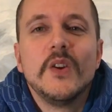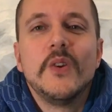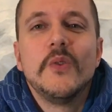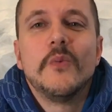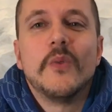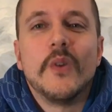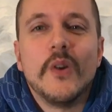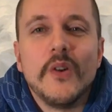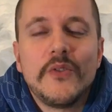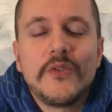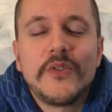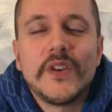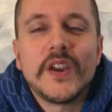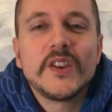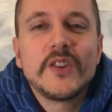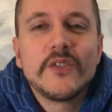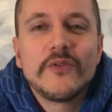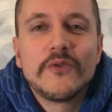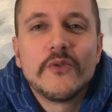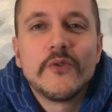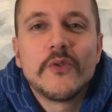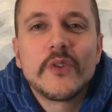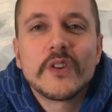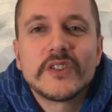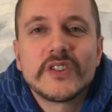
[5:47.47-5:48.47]
Well, thank you
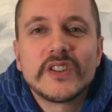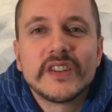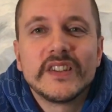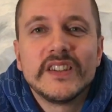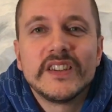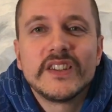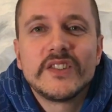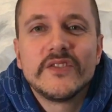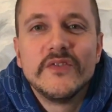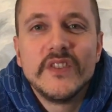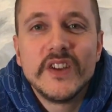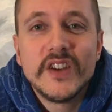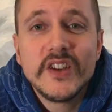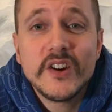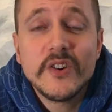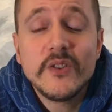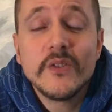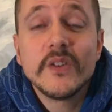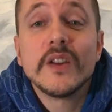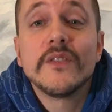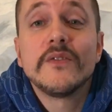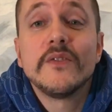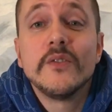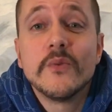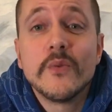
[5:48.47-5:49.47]
for watching this video.
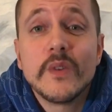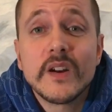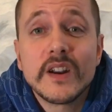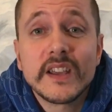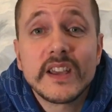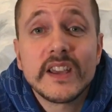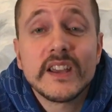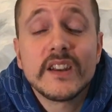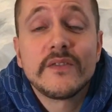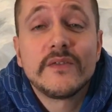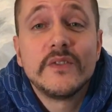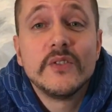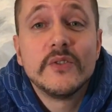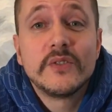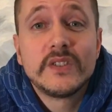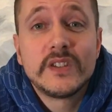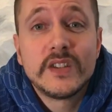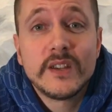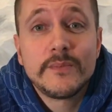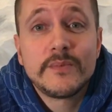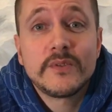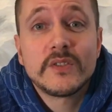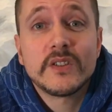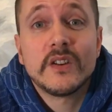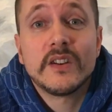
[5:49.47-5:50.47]
If you want to get a few
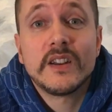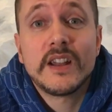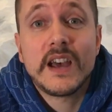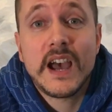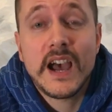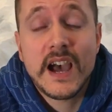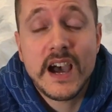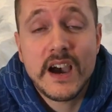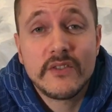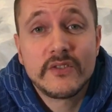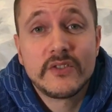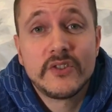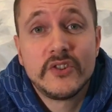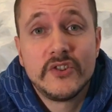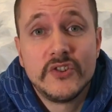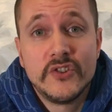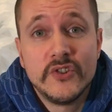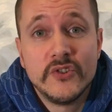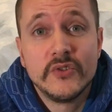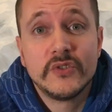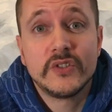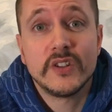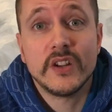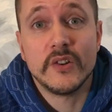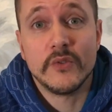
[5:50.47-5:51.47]
tips on how to
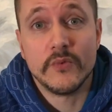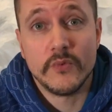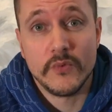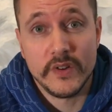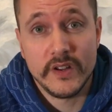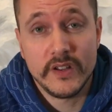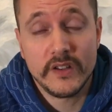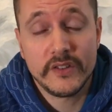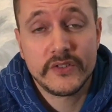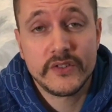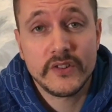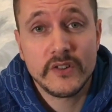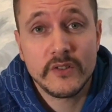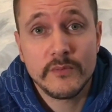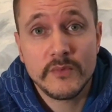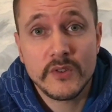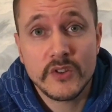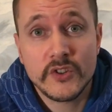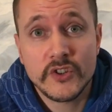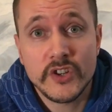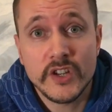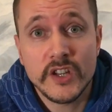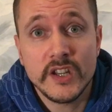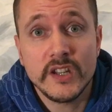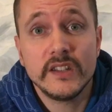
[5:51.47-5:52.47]
choose a real sewing
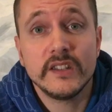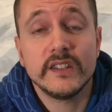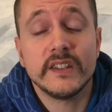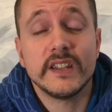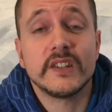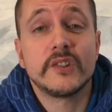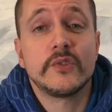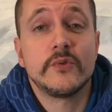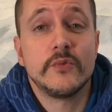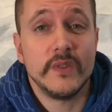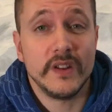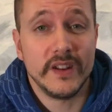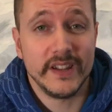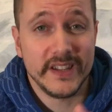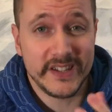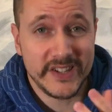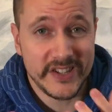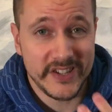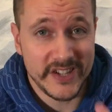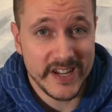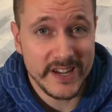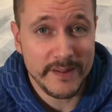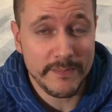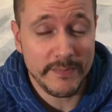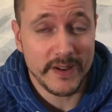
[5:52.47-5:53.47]
machine that's really
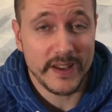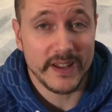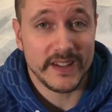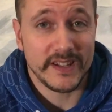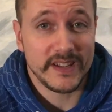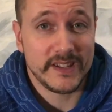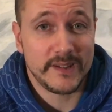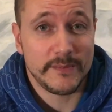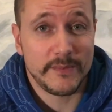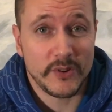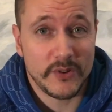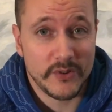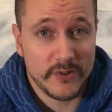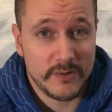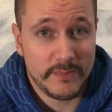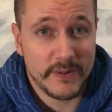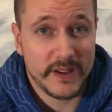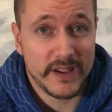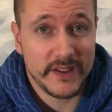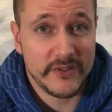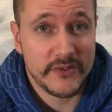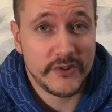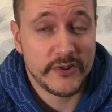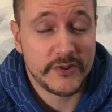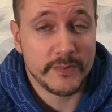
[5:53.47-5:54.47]
cheap and has a good
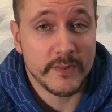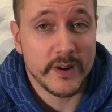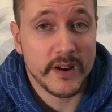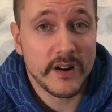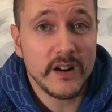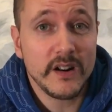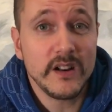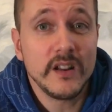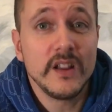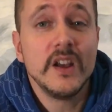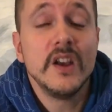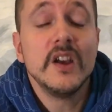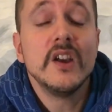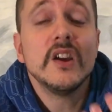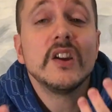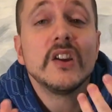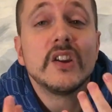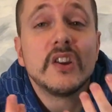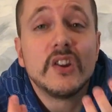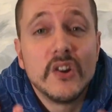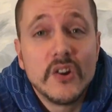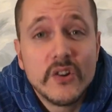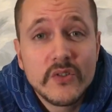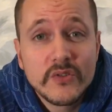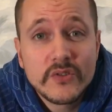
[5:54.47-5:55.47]
beginner's model,
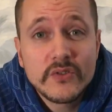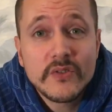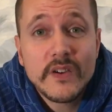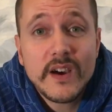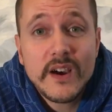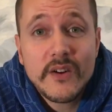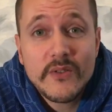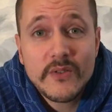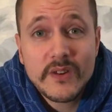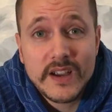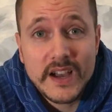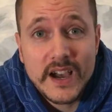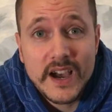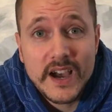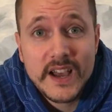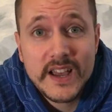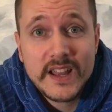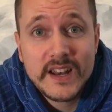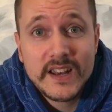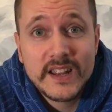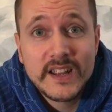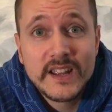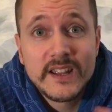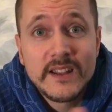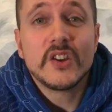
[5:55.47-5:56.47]
go to our
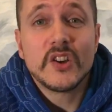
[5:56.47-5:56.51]
guide.